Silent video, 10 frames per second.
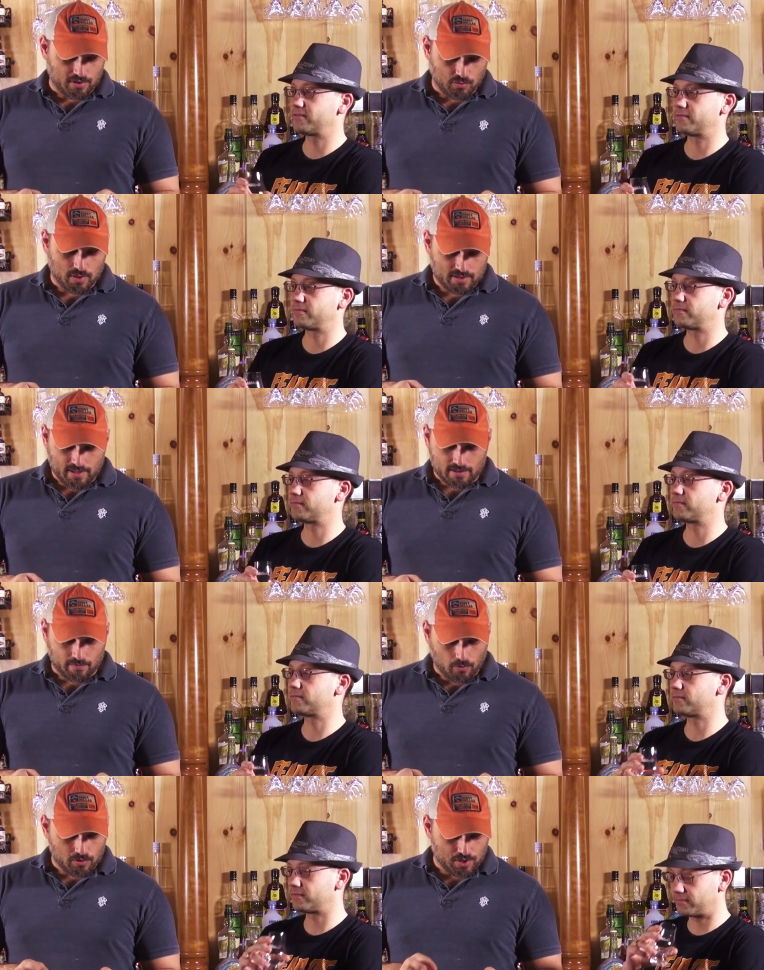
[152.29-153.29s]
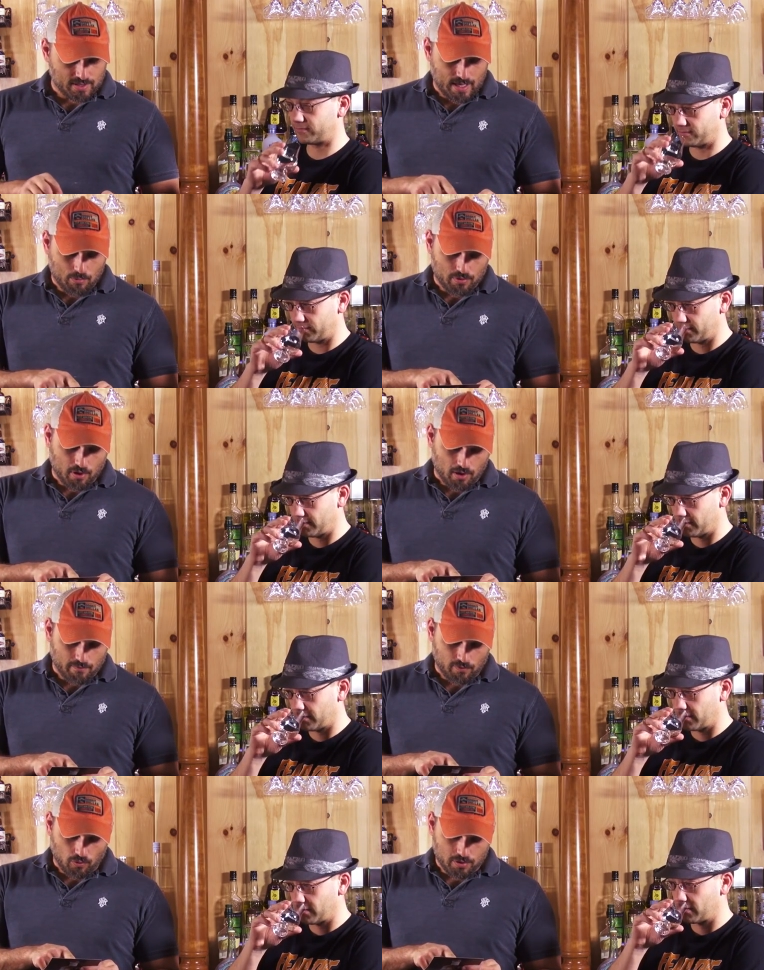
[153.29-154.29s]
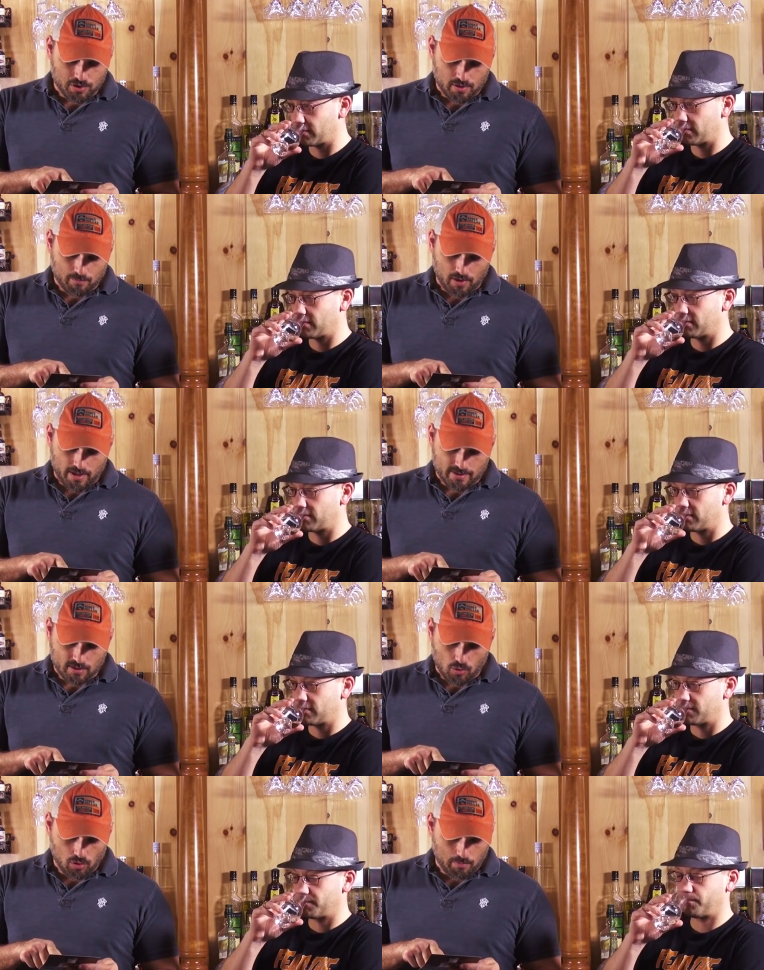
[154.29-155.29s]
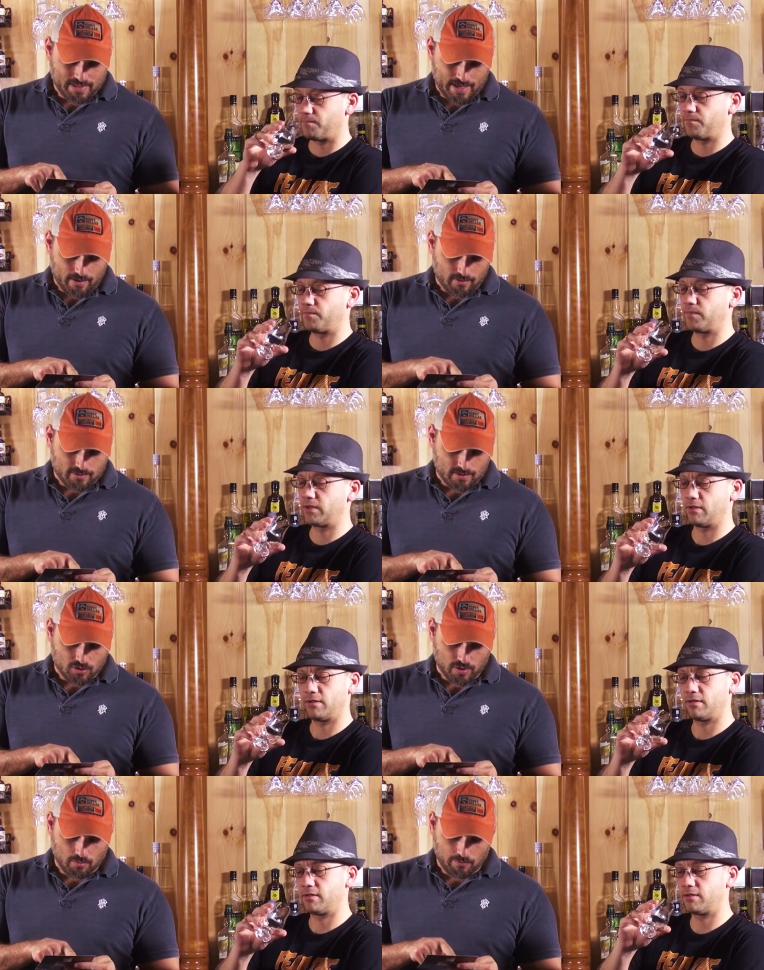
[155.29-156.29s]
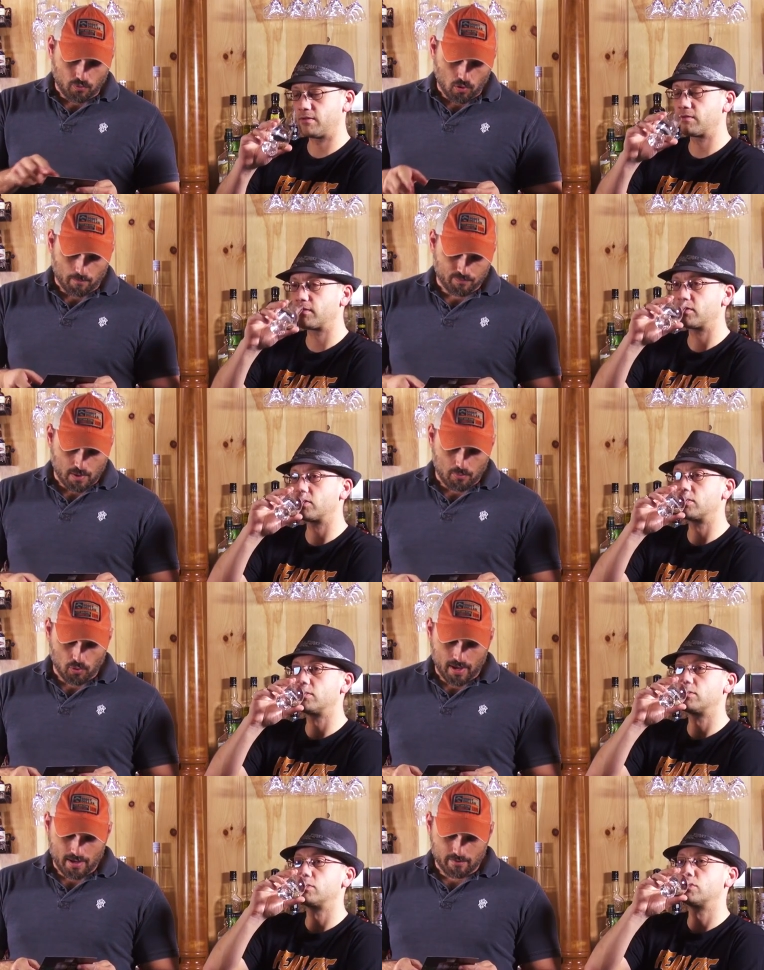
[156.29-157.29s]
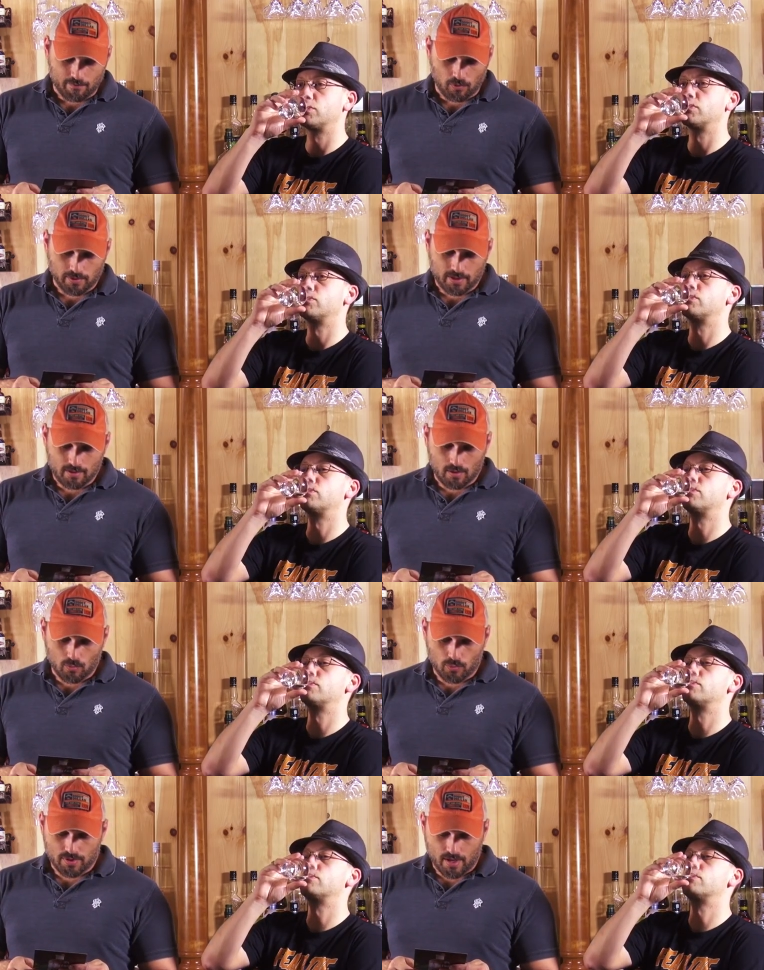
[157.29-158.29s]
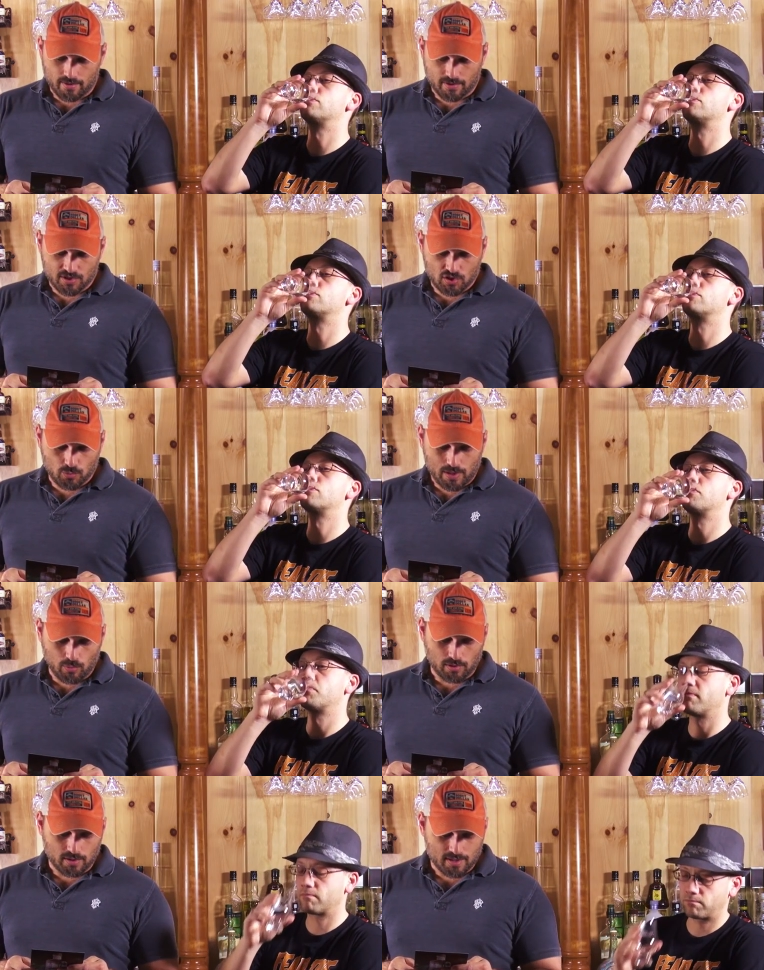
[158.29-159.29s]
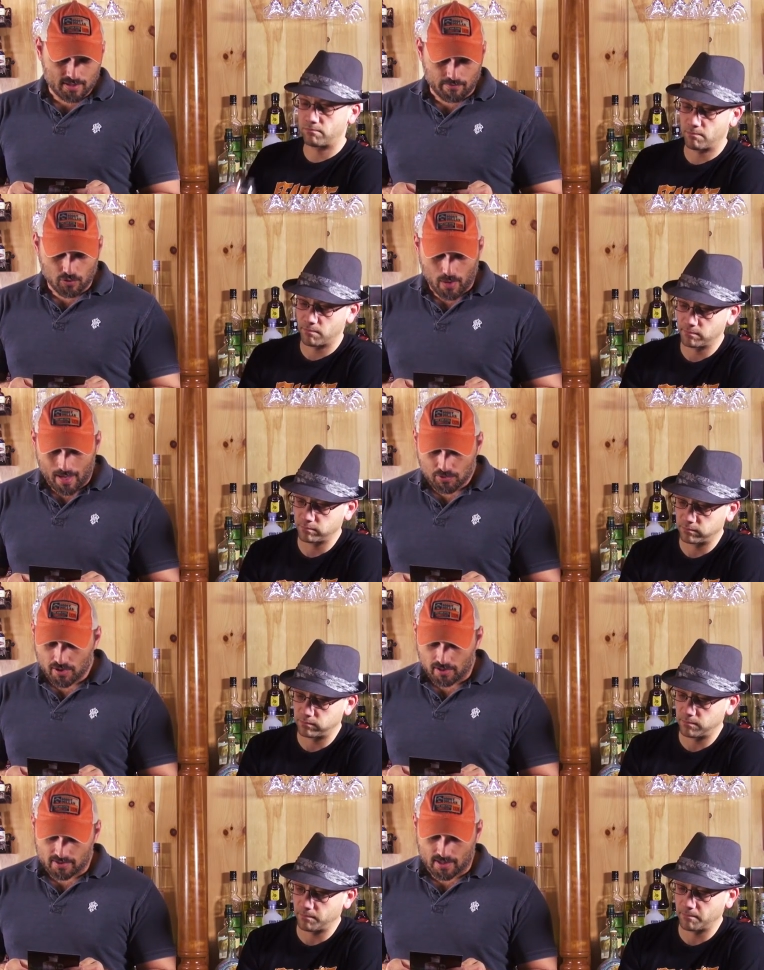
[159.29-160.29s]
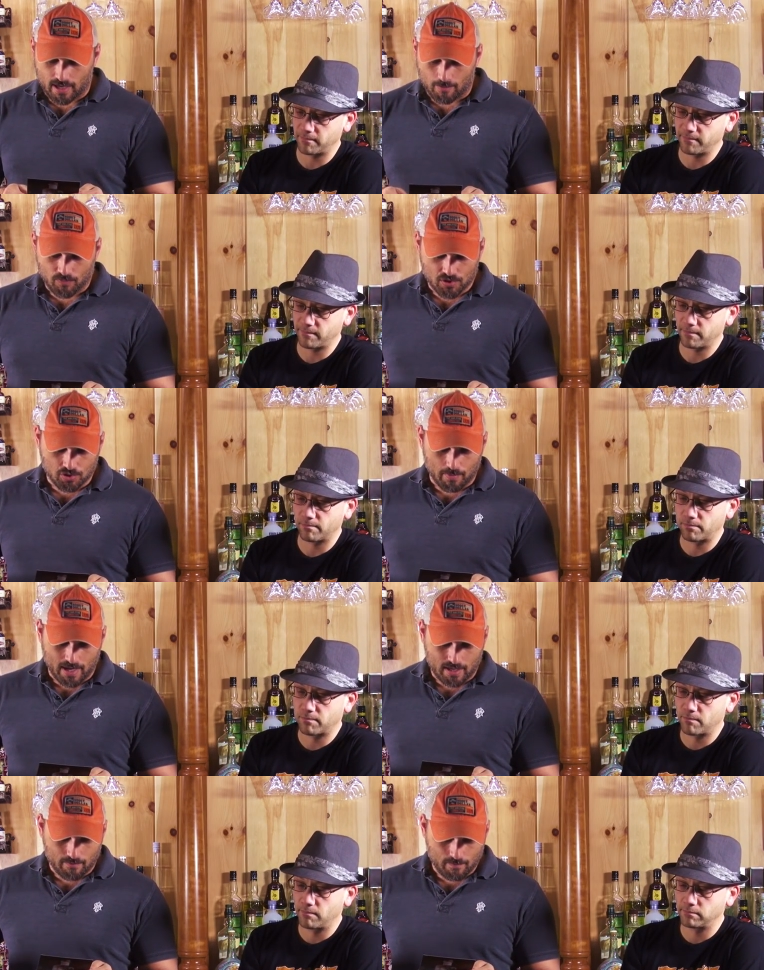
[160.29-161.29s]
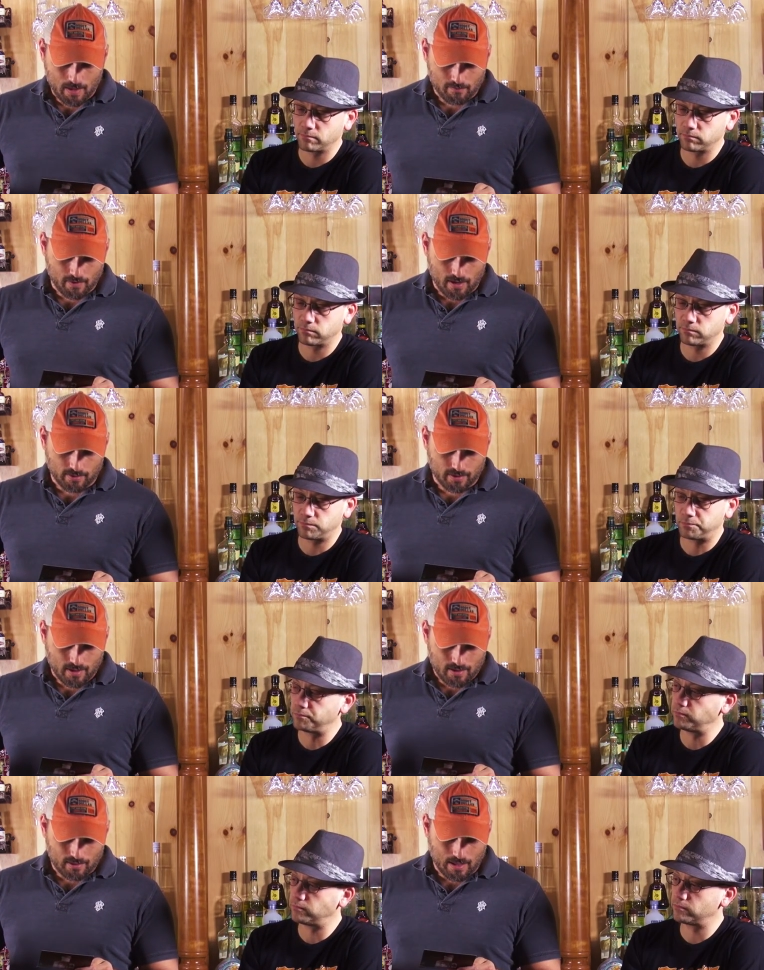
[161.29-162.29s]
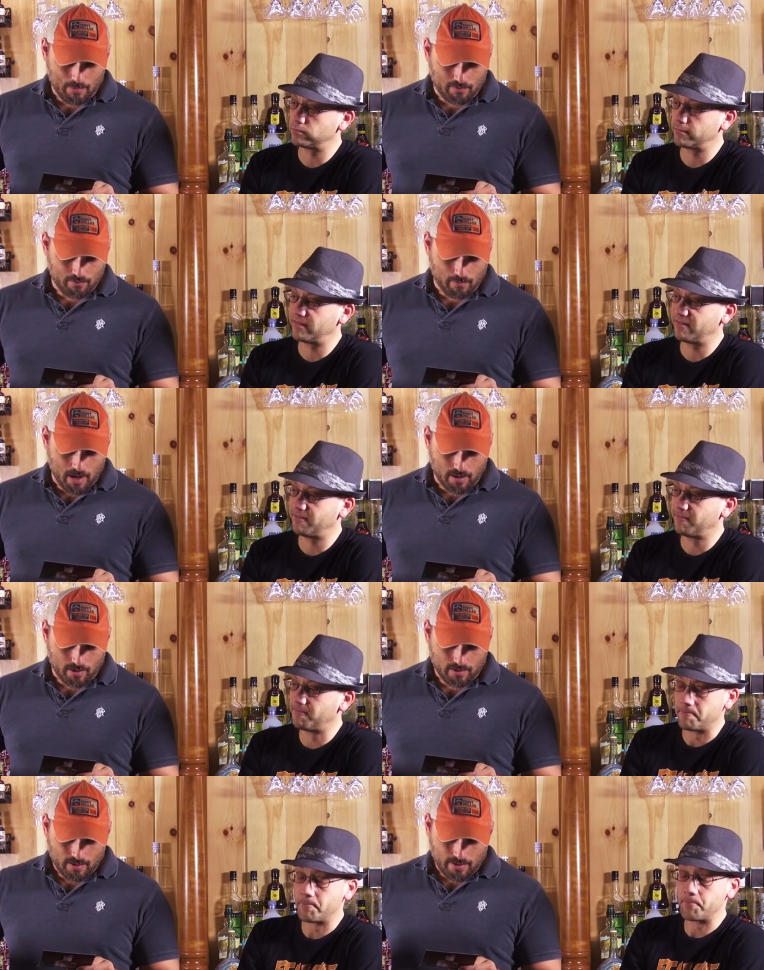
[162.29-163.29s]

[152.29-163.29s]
Speaker 1: and this is what it says. Flora Gin. Tamworth Garden Flora Gin blends local botanicals into drinkable form. A bouquet unfolding with the sweet wilderness of a New Hampshire hillside. Germanium, violet, lemon verbena,